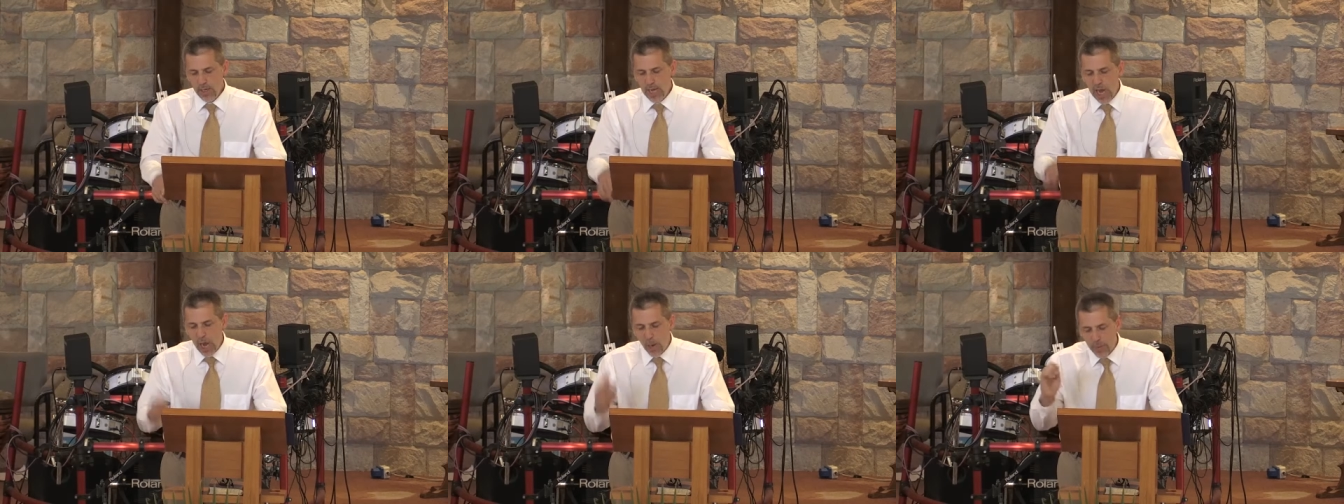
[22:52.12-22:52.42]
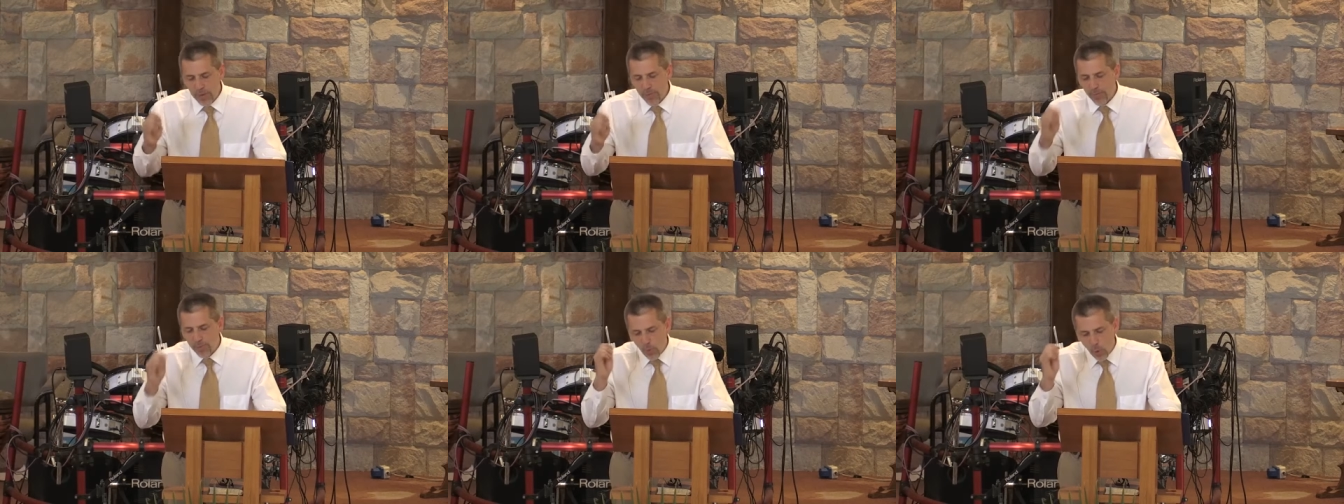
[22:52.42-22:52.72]
Now,
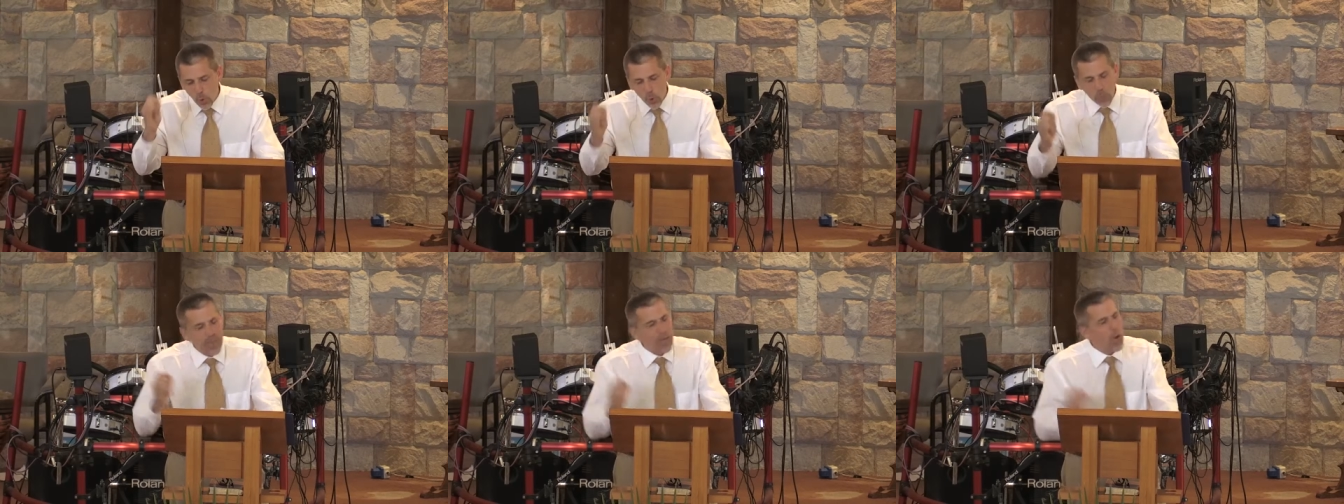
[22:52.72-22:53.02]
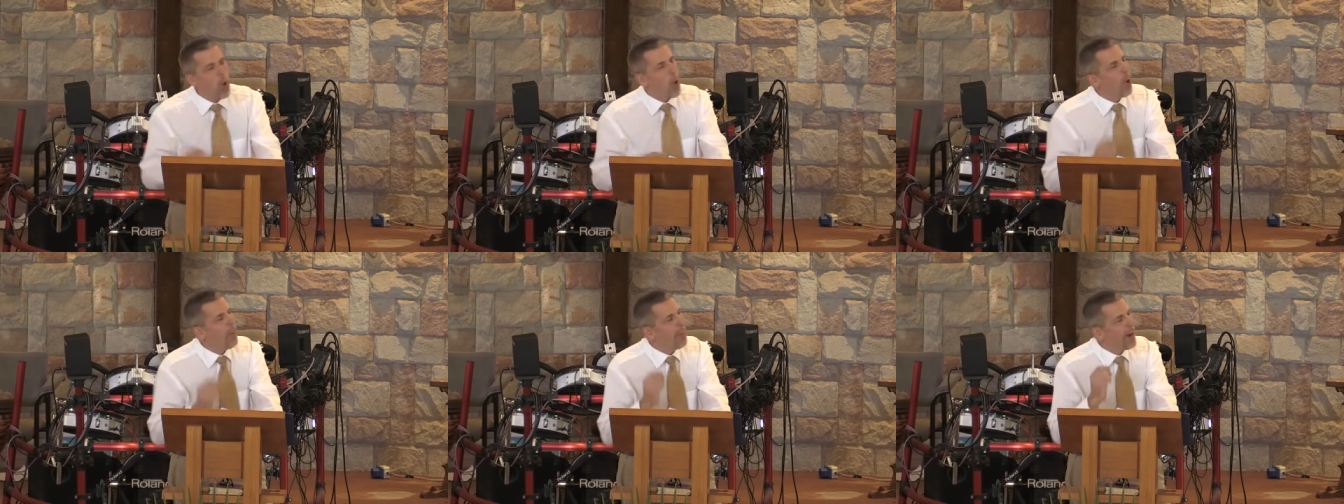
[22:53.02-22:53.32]
before we
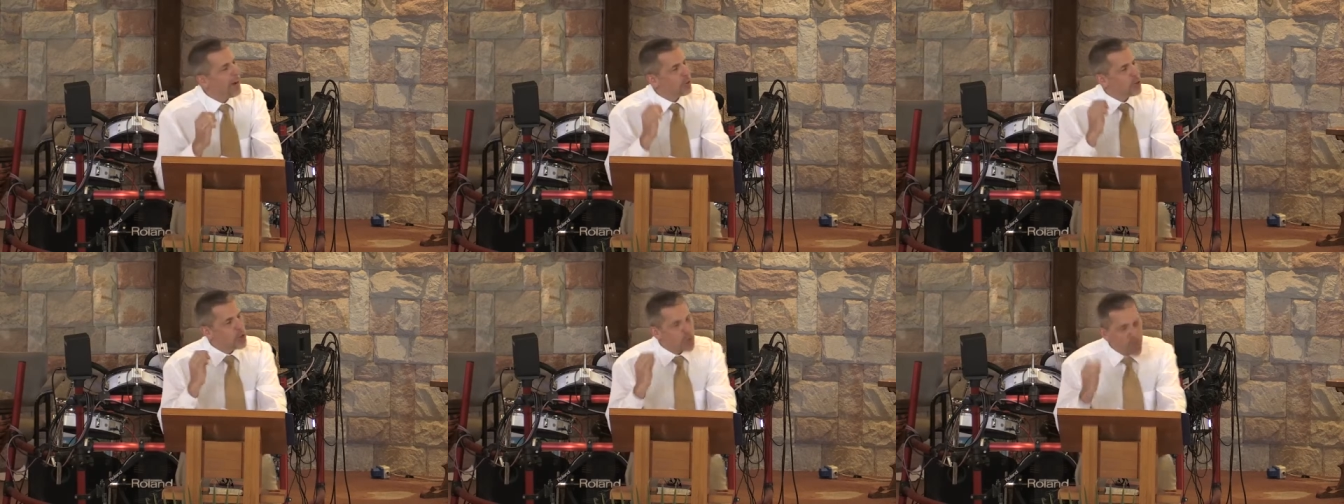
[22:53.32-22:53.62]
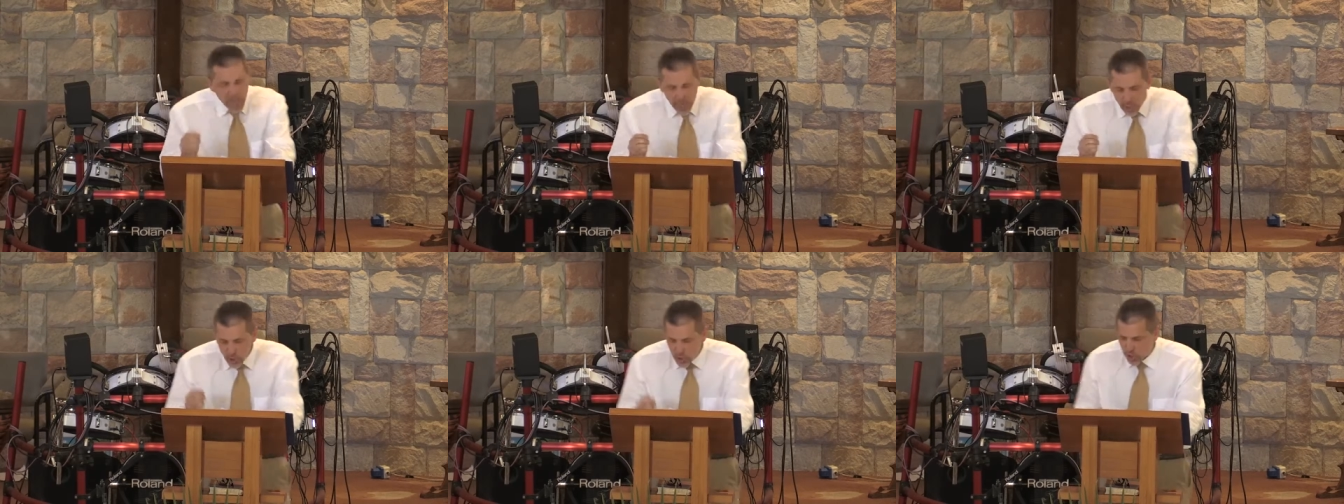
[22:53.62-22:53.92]
go about
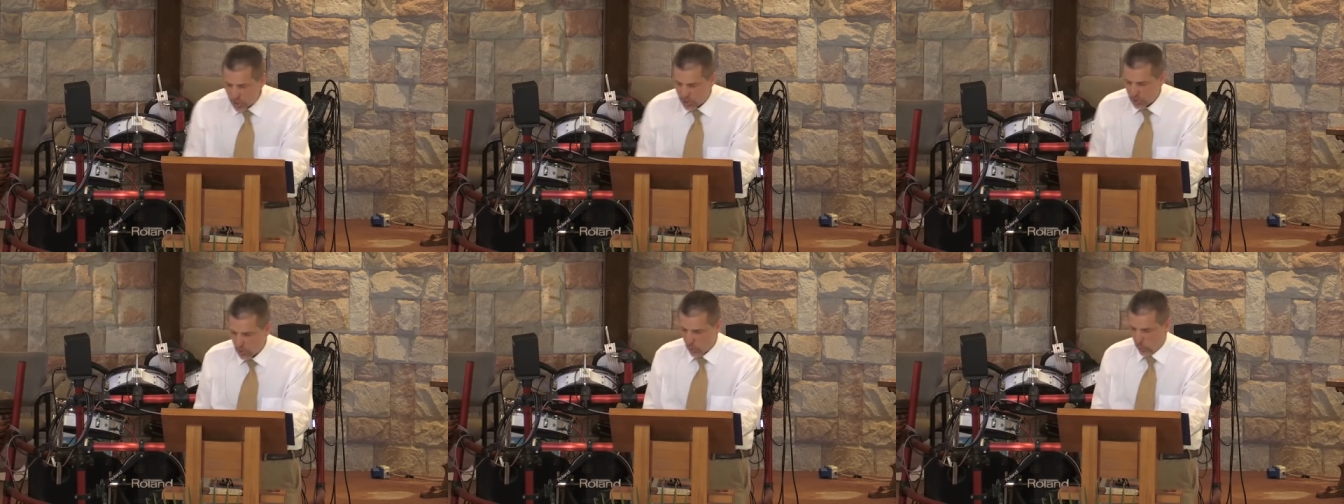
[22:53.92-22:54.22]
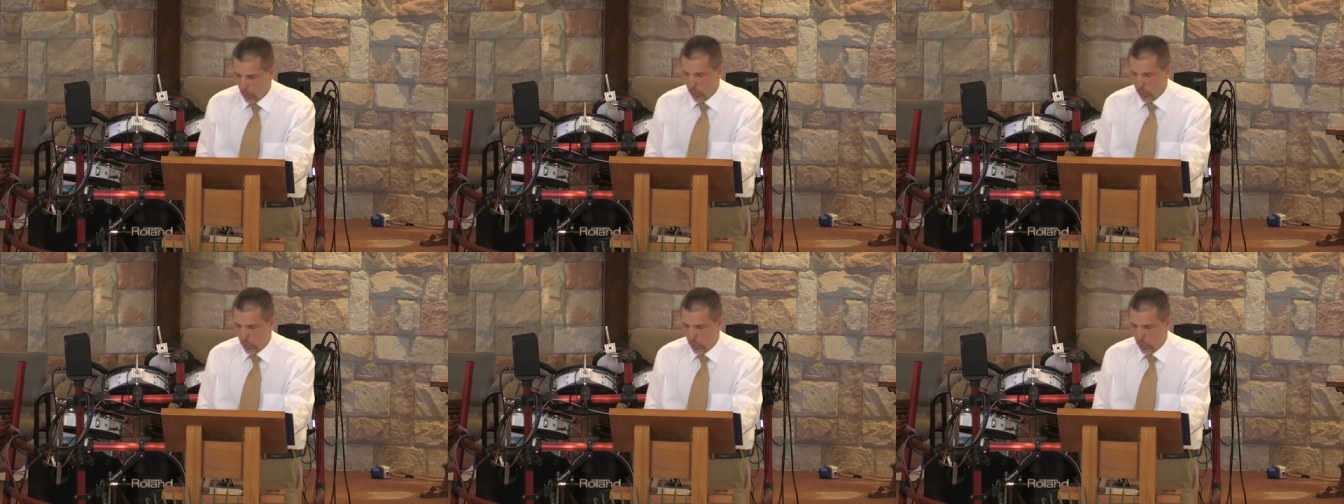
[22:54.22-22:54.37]
changing the